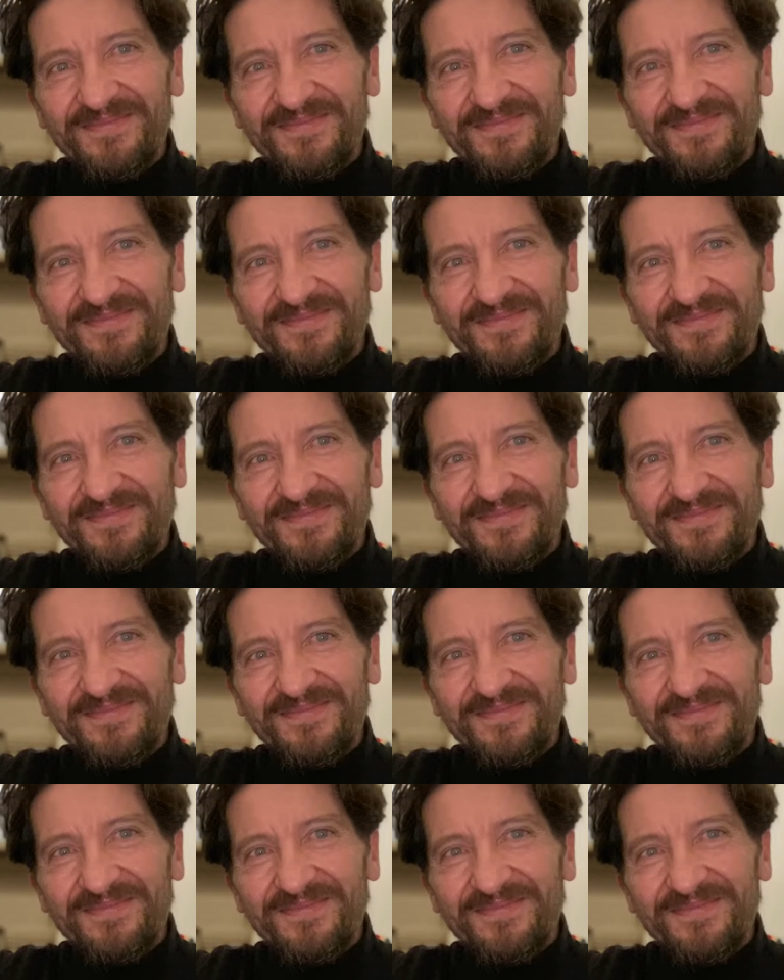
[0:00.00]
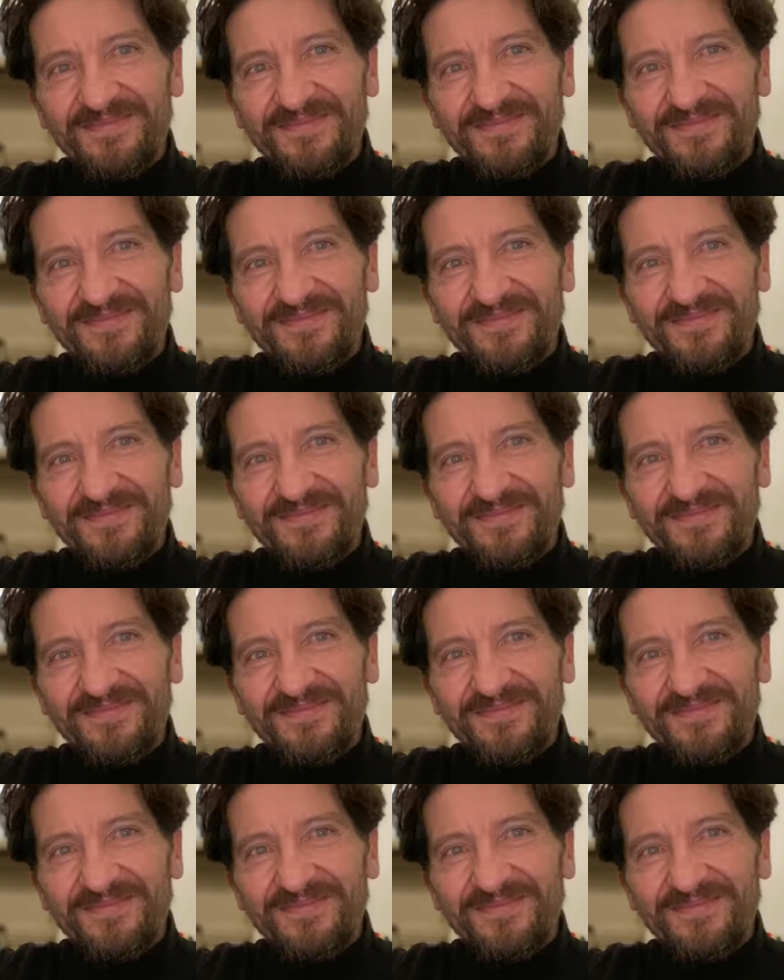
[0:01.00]

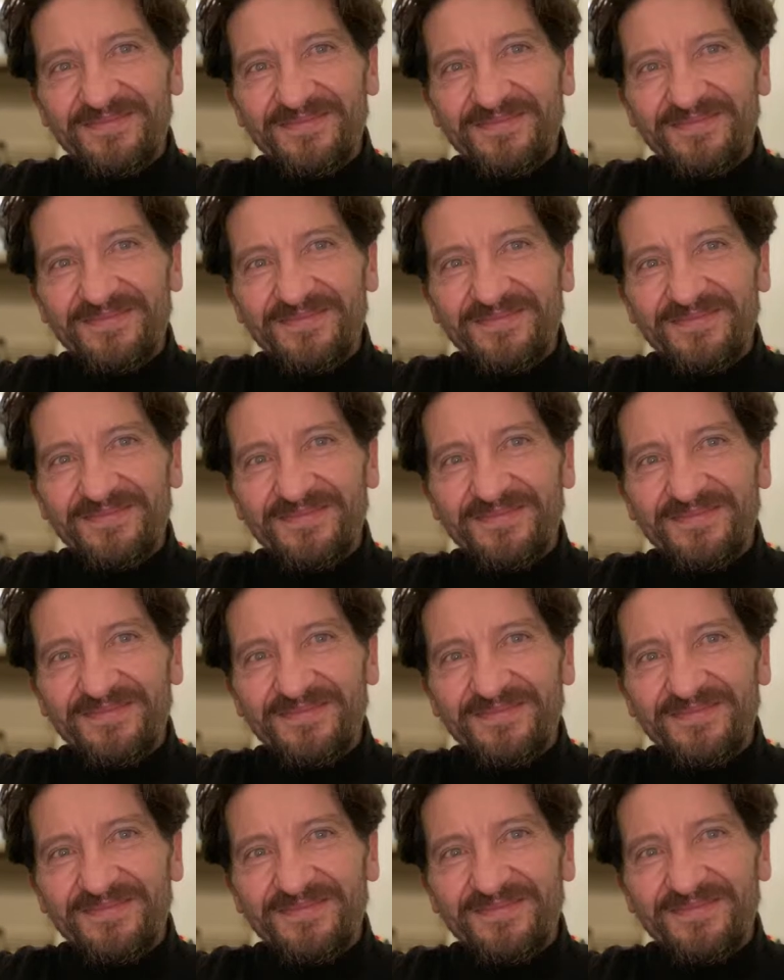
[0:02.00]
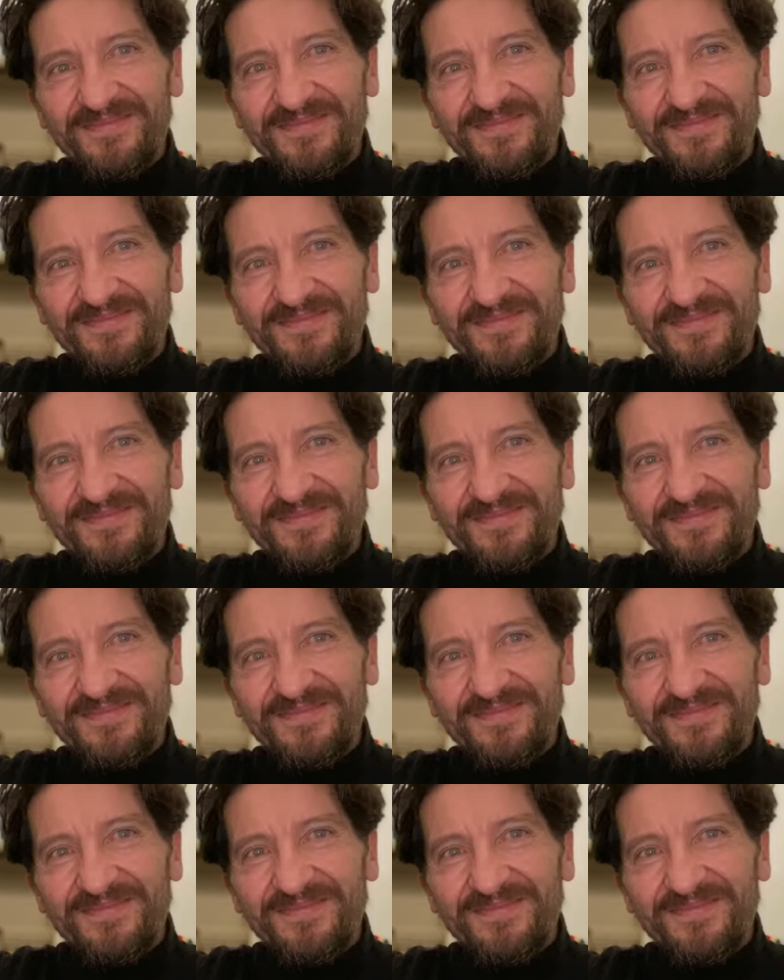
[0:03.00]
(silent)